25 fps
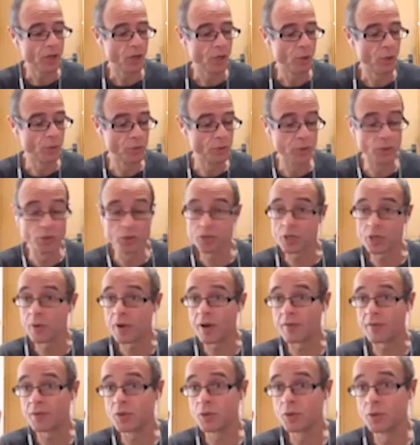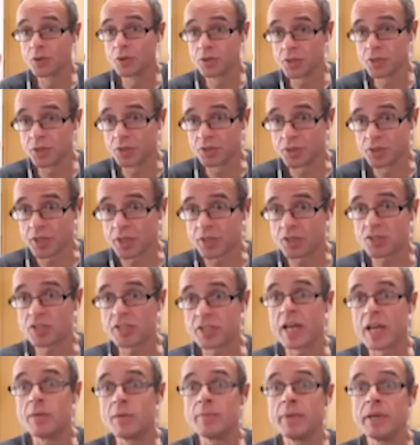who was also having orthodontics
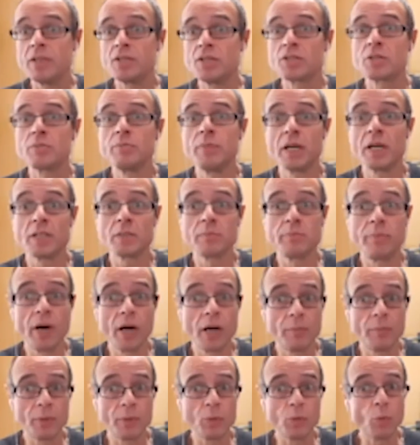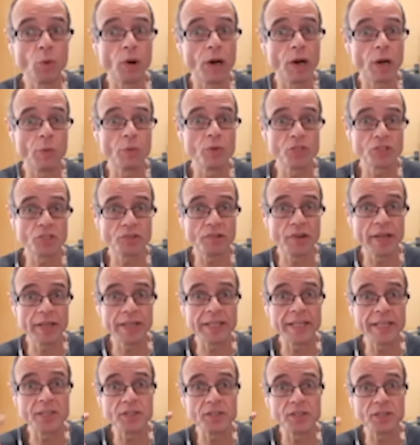came into my department yeah. Hmm. where I was
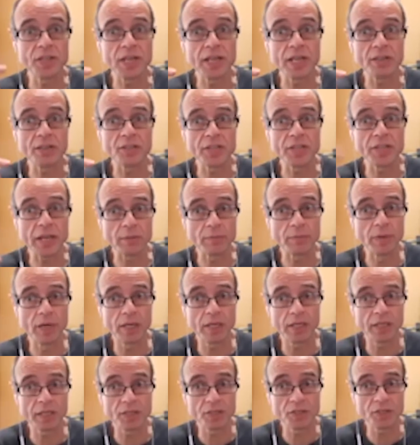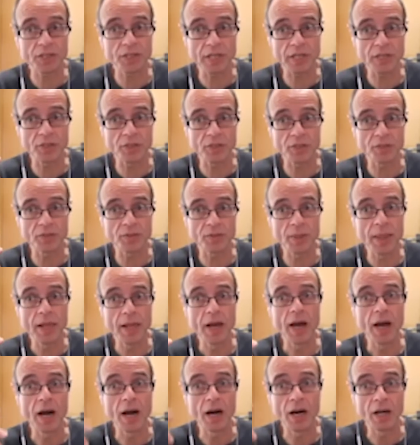training in, in Denmark and in
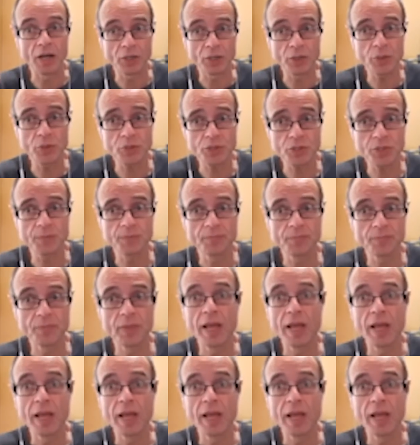Aarhus.